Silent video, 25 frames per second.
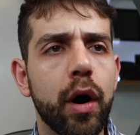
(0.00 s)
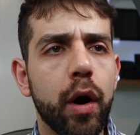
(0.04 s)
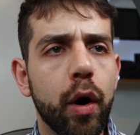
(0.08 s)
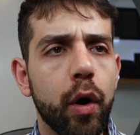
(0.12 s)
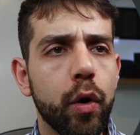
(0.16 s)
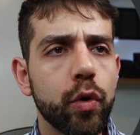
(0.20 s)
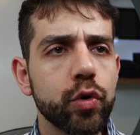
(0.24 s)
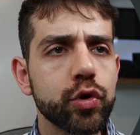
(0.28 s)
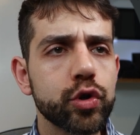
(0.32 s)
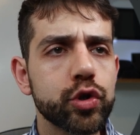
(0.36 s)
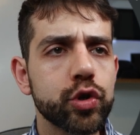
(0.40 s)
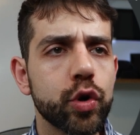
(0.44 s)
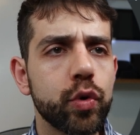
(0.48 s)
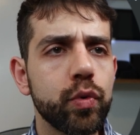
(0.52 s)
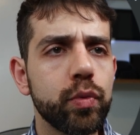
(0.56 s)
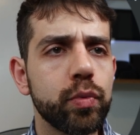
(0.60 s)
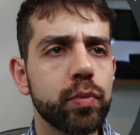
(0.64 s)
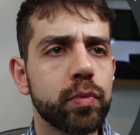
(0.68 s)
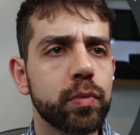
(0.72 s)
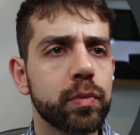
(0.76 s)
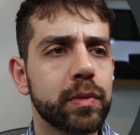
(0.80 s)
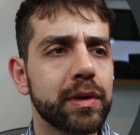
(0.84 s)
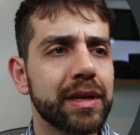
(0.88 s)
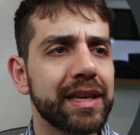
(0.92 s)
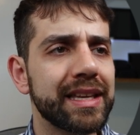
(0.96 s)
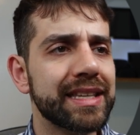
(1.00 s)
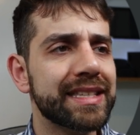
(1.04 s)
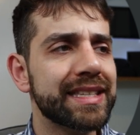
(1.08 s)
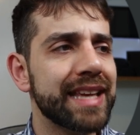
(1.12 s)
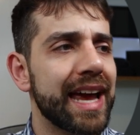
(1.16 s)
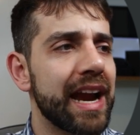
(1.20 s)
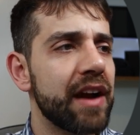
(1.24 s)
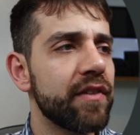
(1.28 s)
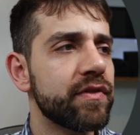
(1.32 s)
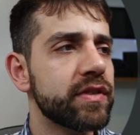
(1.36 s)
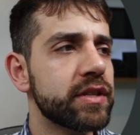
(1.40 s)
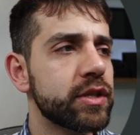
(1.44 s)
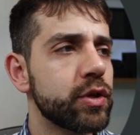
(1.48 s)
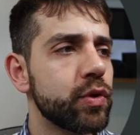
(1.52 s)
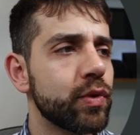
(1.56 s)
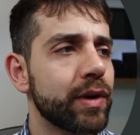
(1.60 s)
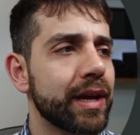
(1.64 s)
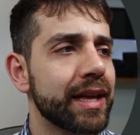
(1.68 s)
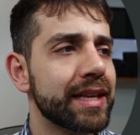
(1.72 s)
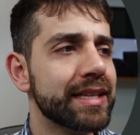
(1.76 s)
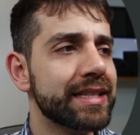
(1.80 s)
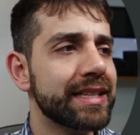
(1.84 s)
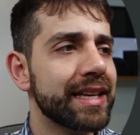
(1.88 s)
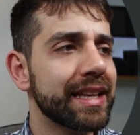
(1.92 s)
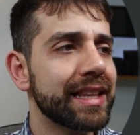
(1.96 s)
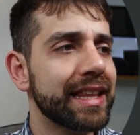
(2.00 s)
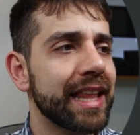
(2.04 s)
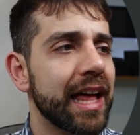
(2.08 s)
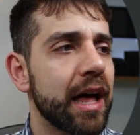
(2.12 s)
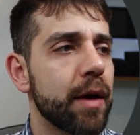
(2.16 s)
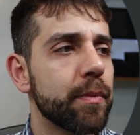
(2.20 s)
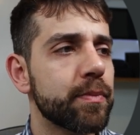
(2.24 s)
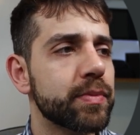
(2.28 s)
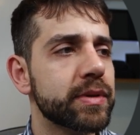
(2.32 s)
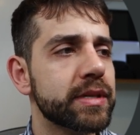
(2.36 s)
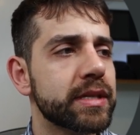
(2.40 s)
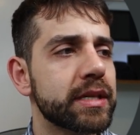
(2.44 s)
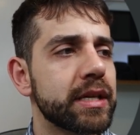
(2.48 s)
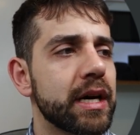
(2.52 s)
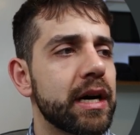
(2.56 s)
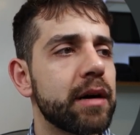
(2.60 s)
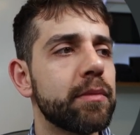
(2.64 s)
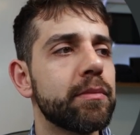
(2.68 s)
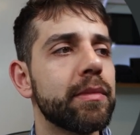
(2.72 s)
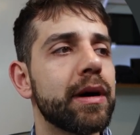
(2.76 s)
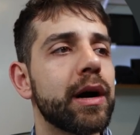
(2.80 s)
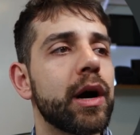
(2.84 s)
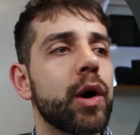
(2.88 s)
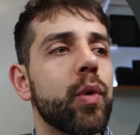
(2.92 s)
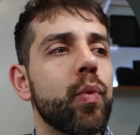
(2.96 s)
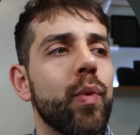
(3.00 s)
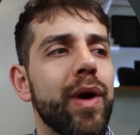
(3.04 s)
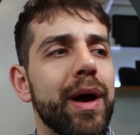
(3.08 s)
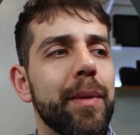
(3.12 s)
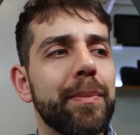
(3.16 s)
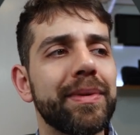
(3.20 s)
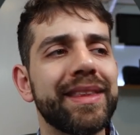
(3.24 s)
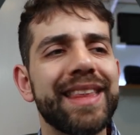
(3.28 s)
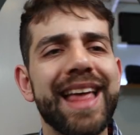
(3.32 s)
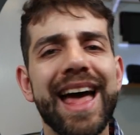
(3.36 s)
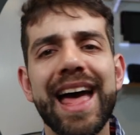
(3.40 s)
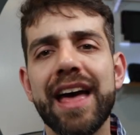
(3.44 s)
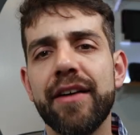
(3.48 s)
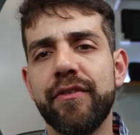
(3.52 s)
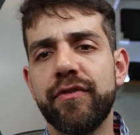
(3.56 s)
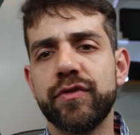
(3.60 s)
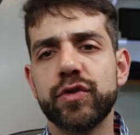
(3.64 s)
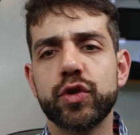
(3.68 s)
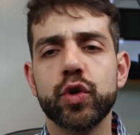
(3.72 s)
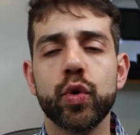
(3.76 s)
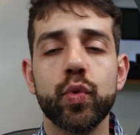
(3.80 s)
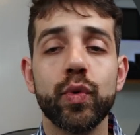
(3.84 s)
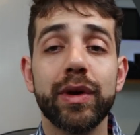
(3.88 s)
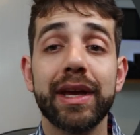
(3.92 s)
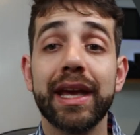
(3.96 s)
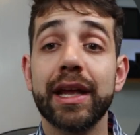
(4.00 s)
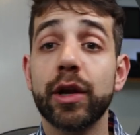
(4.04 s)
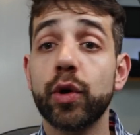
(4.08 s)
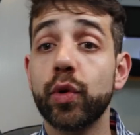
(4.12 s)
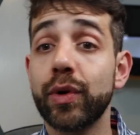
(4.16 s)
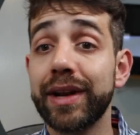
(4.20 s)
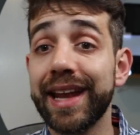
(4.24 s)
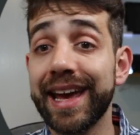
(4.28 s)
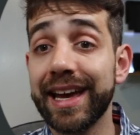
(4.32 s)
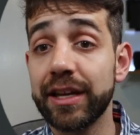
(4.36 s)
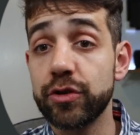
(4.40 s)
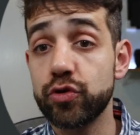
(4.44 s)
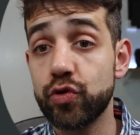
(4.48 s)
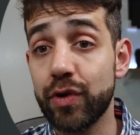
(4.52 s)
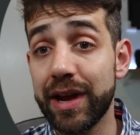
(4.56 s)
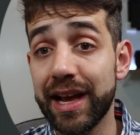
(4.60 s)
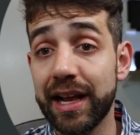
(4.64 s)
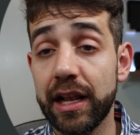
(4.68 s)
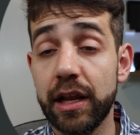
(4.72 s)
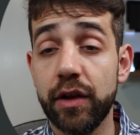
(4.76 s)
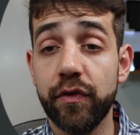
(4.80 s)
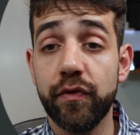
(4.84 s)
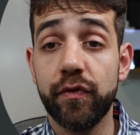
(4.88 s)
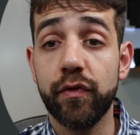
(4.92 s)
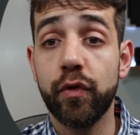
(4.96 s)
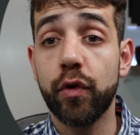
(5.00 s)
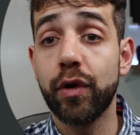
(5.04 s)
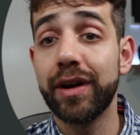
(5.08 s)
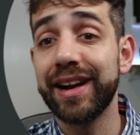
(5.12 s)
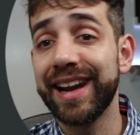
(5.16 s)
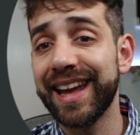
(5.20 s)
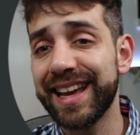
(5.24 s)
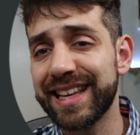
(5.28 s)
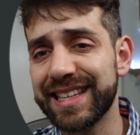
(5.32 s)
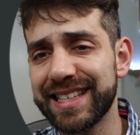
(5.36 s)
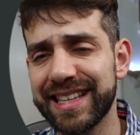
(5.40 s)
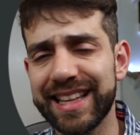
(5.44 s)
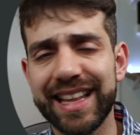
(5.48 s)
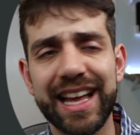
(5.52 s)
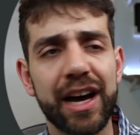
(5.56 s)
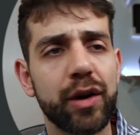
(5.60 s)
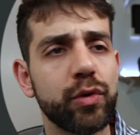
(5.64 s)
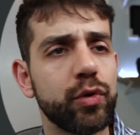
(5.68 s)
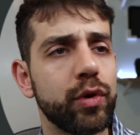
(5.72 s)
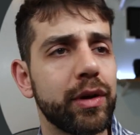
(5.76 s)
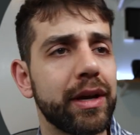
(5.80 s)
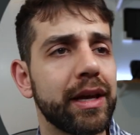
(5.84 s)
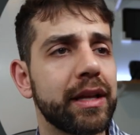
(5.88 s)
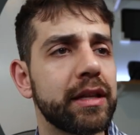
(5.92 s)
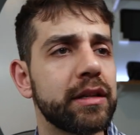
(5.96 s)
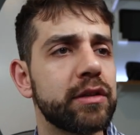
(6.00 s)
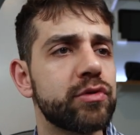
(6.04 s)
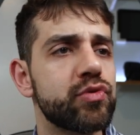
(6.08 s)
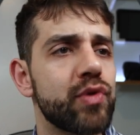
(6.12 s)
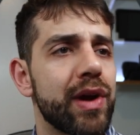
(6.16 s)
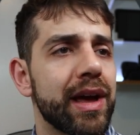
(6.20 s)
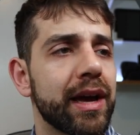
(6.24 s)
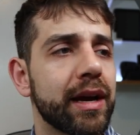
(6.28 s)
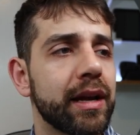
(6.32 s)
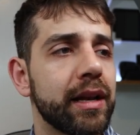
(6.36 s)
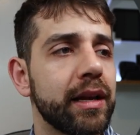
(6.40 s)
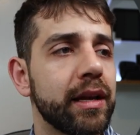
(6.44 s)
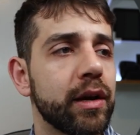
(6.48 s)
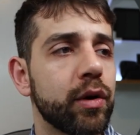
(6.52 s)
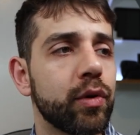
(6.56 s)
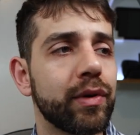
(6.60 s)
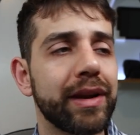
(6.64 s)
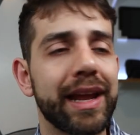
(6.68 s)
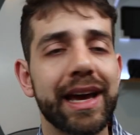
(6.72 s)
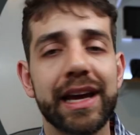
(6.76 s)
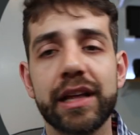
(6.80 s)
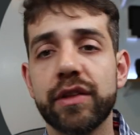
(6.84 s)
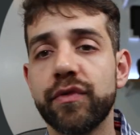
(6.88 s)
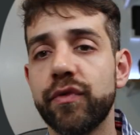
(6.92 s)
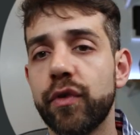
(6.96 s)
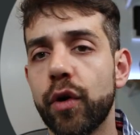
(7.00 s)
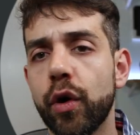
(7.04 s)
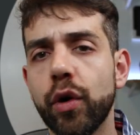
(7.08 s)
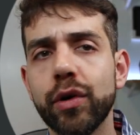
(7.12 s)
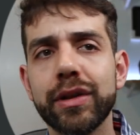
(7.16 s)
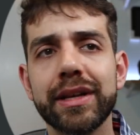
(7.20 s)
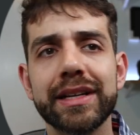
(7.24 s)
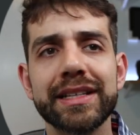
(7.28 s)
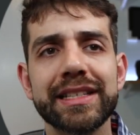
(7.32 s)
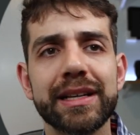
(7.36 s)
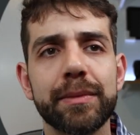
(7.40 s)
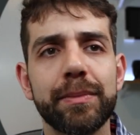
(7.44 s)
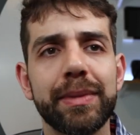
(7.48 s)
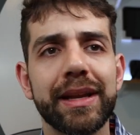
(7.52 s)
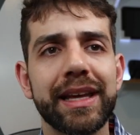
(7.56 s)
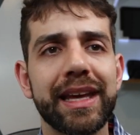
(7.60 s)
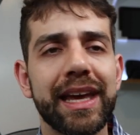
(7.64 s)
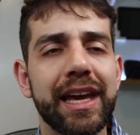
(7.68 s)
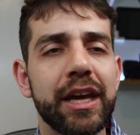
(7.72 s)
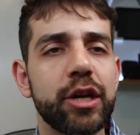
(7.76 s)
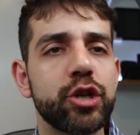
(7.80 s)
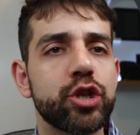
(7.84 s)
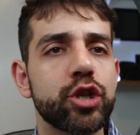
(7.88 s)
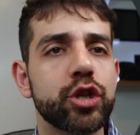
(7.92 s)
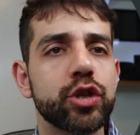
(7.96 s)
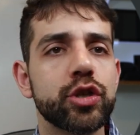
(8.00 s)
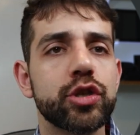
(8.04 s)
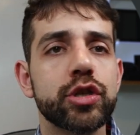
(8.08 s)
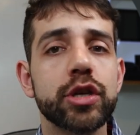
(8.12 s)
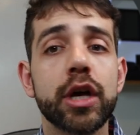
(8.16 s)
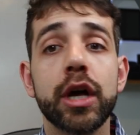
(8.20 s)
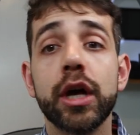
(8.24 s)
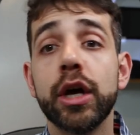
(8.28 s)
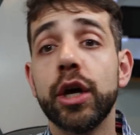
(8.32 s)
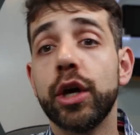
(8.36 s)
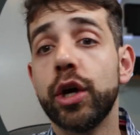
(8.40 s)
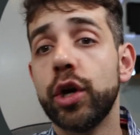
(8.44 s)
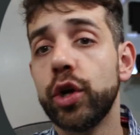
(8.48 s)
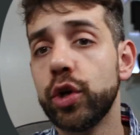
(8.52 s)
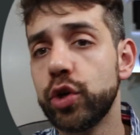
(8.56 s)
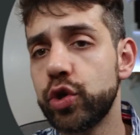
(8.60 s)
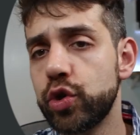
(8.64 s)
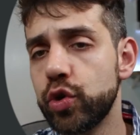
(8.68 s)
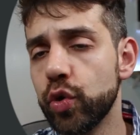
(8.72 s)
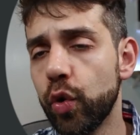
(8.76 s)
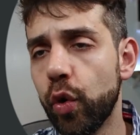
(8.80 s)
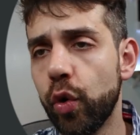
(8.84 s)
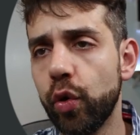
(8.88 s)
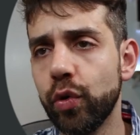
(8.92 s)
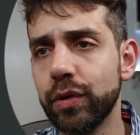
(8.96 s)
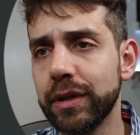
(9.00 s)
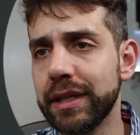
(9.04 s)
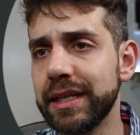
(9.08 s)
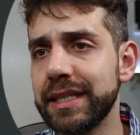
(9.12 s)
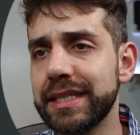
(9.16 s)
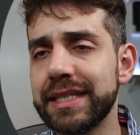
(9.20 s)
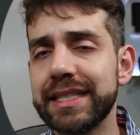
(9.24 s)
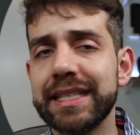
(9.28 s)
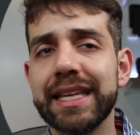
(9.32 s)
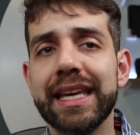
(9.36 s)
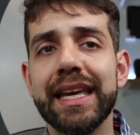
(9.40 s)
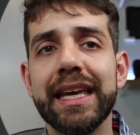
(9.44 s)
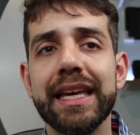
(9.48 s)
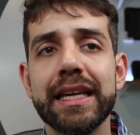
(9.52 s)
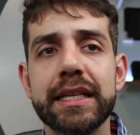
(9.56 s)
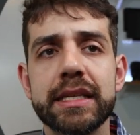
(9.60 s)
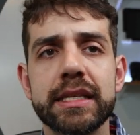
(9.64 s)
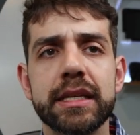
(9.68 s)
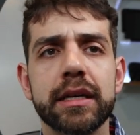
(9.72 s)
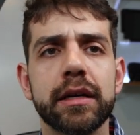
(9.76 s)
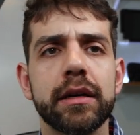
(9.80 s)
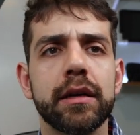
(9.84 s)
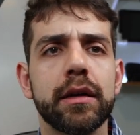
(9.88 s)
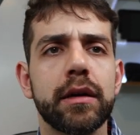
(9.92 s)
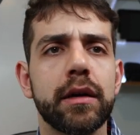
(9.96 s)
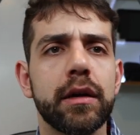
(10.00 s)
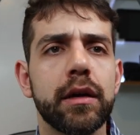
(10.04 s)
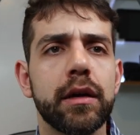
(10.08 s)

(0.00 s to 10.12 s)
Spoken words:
Also, in service, you can set up some web dev, so you can connect directly for Nextcloud. You can directly connect for other applications to only see it.